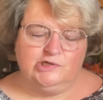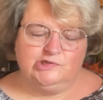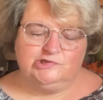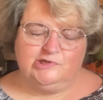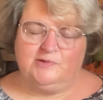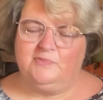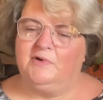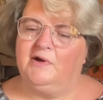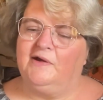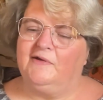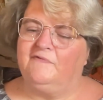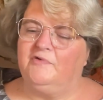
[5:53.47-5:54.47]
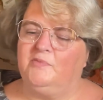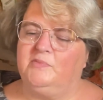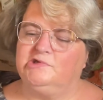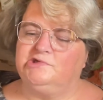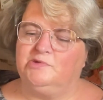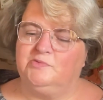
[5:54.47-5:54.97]
cheaper if your
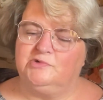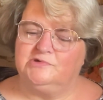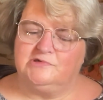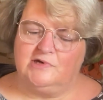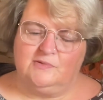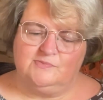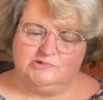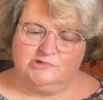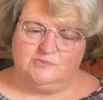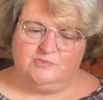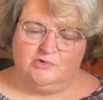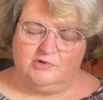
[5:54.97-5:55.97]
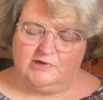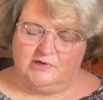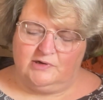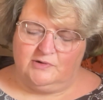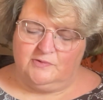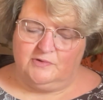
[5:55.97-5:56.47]
budget wasn't up to
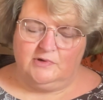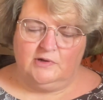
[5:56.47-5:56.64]
merino.